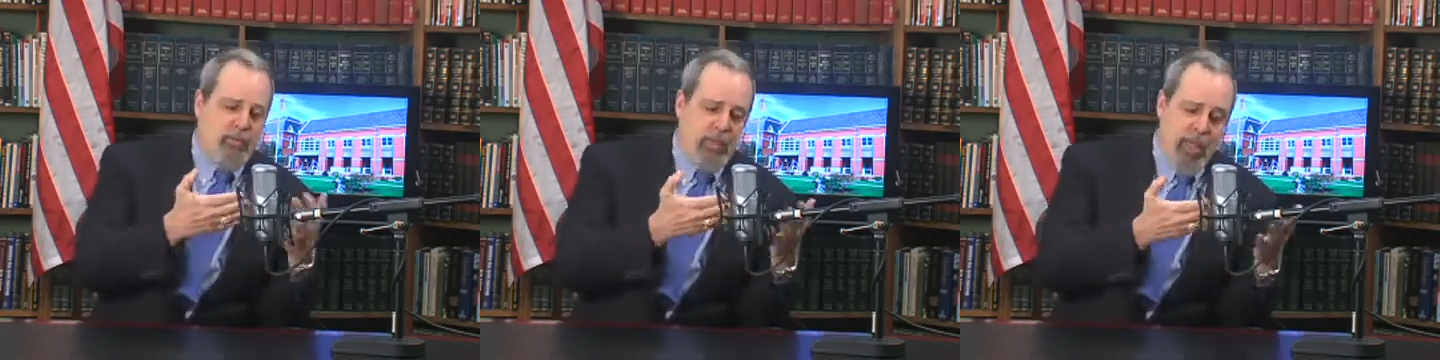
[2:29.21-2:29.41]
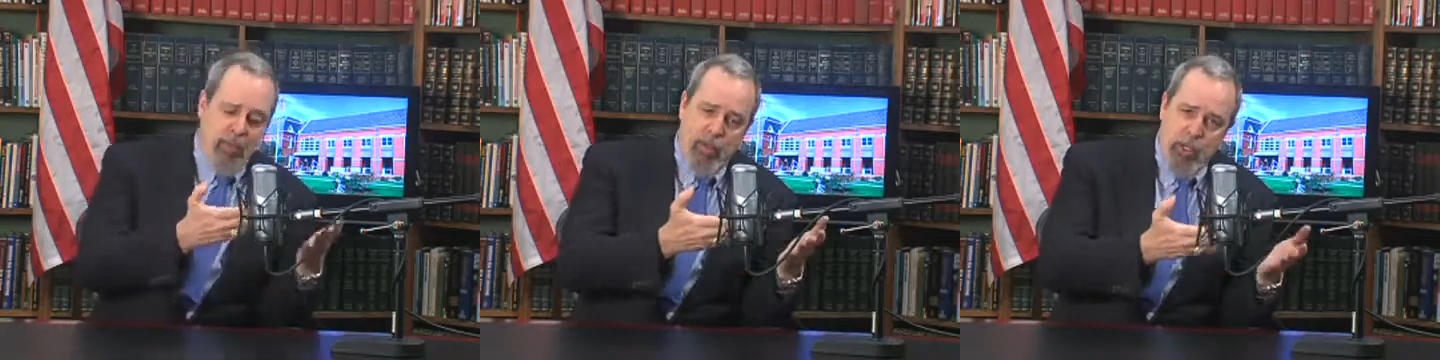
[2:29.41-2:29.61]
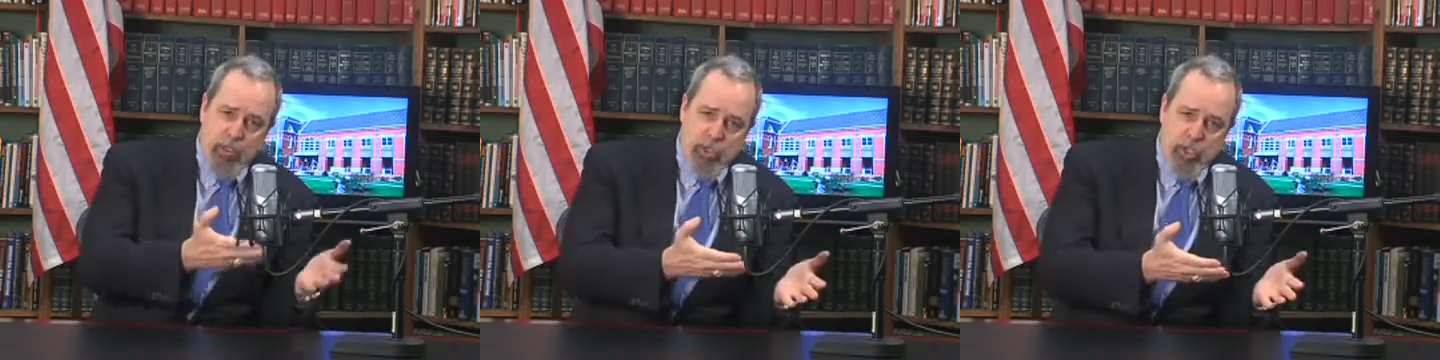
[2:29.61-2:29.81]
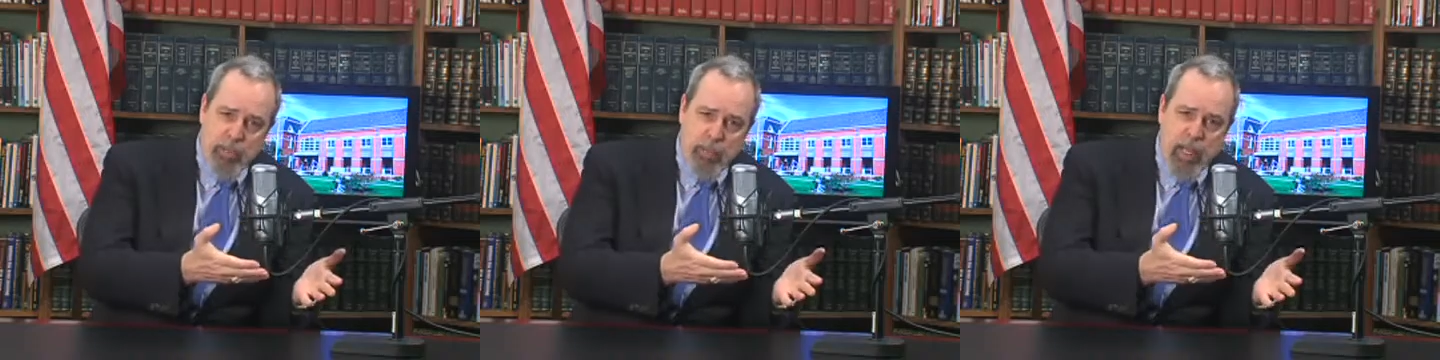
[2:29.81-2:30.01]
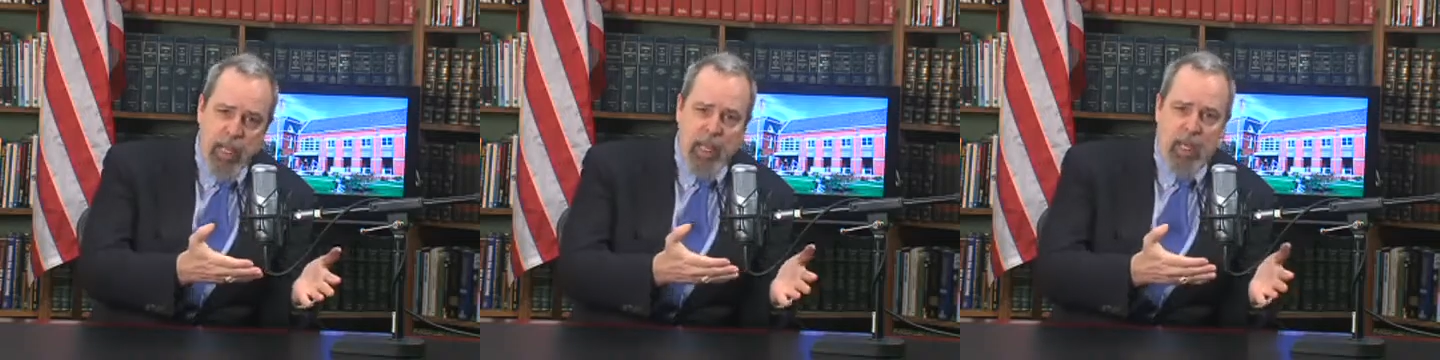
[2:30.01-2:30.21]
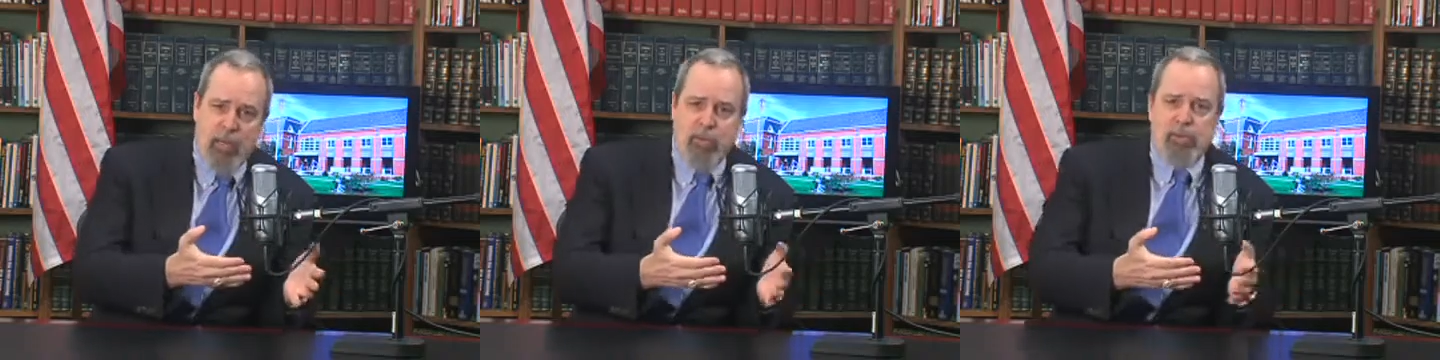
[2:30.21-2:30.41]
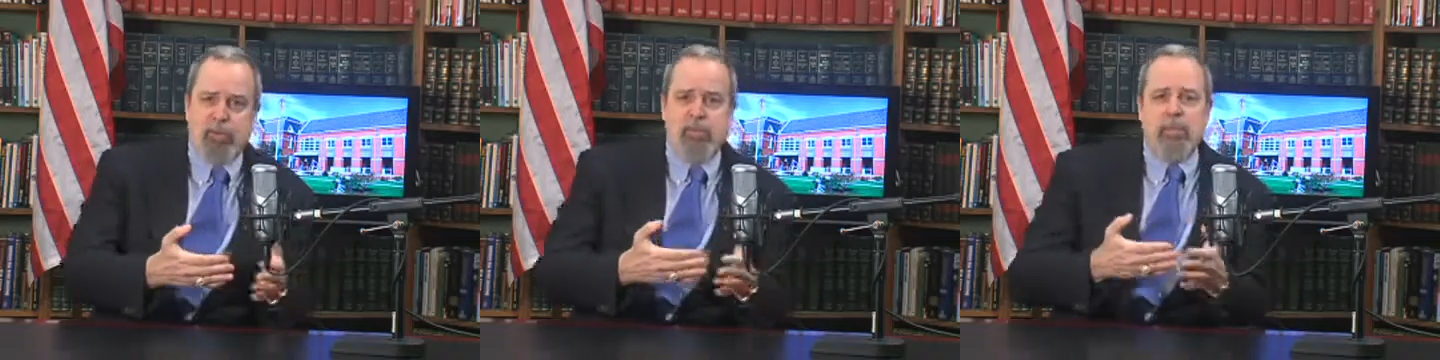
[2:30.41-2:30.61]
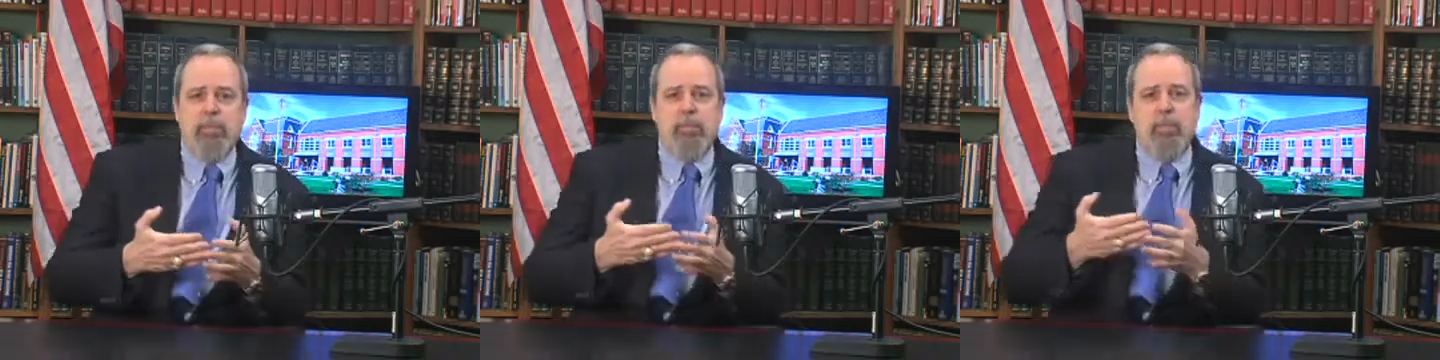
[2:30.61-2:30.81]
Maybe your
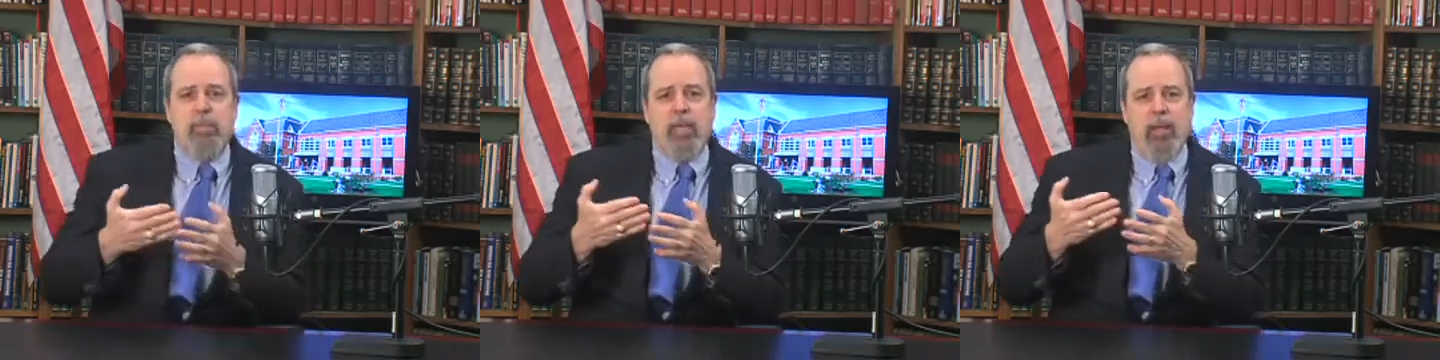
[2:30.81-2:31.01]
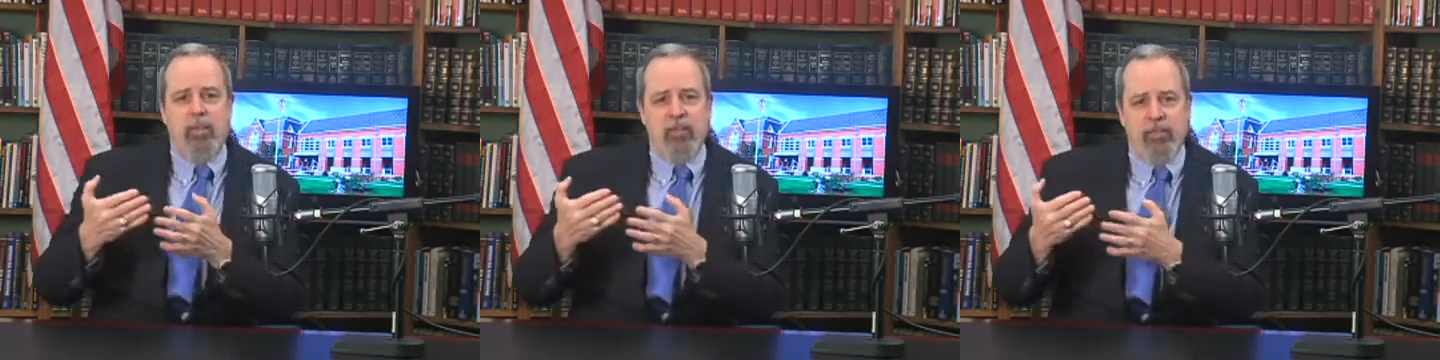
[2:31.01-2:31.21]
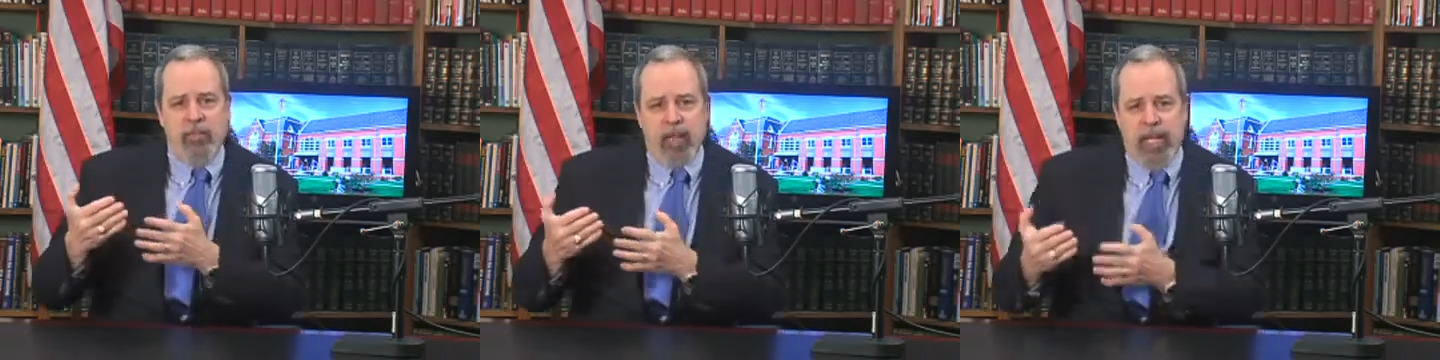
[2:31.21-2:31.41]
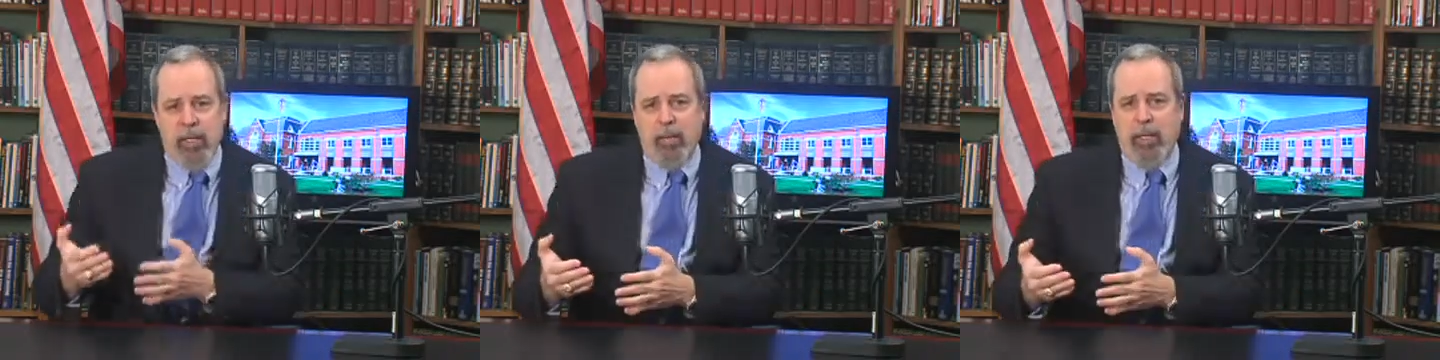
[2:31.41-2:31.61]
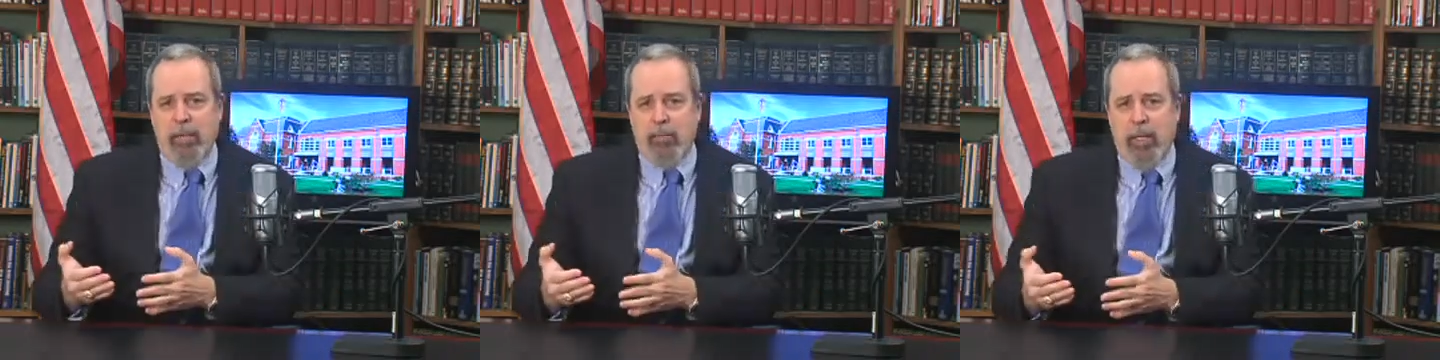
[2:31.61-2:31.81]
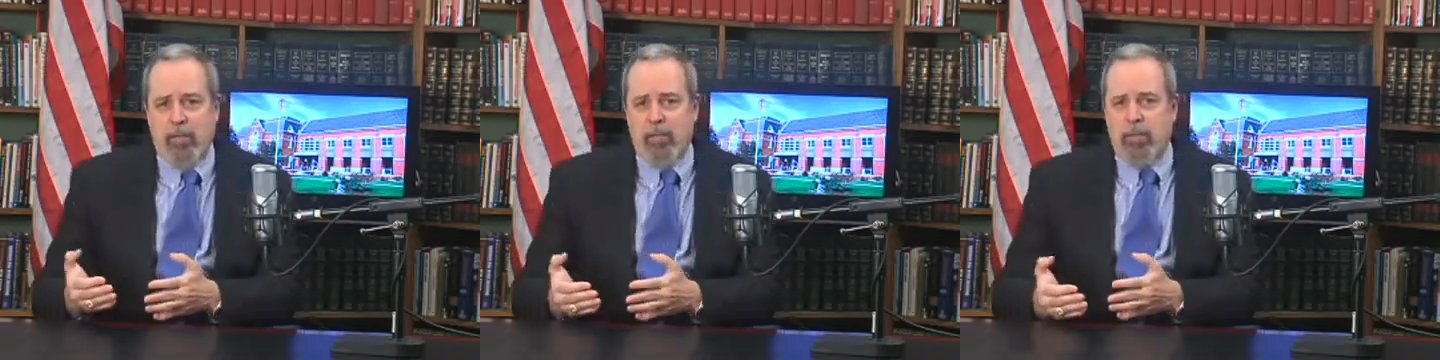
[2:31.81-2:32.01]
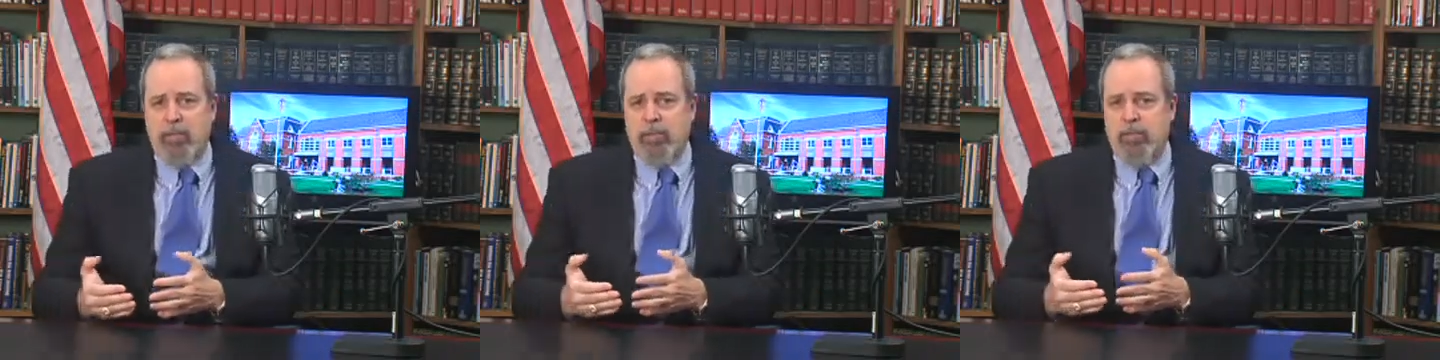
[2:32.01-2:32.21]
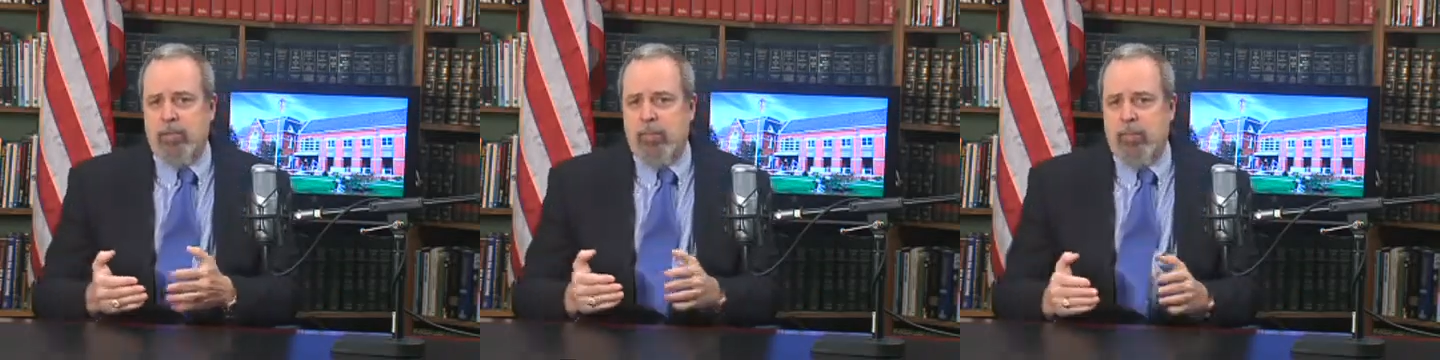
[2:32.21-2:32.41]
spouse, other family
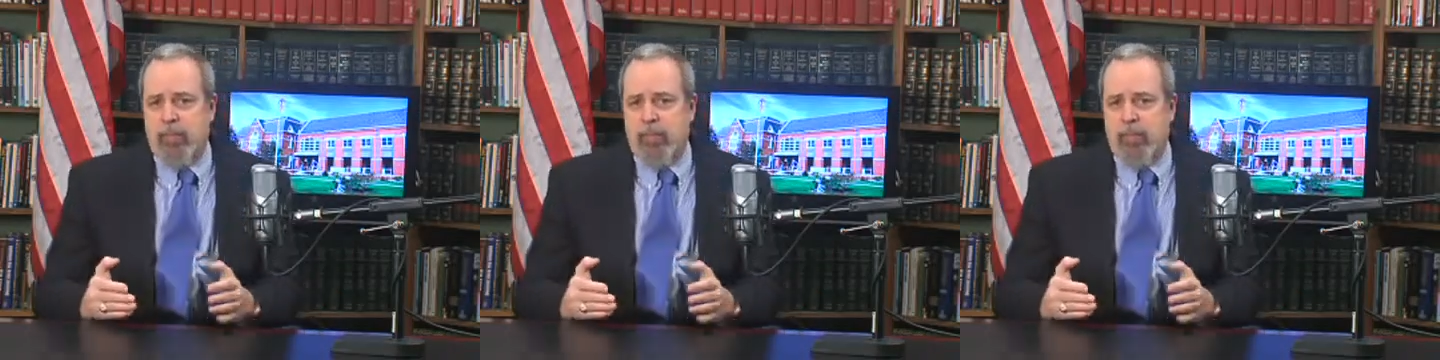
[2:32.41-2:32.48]
members.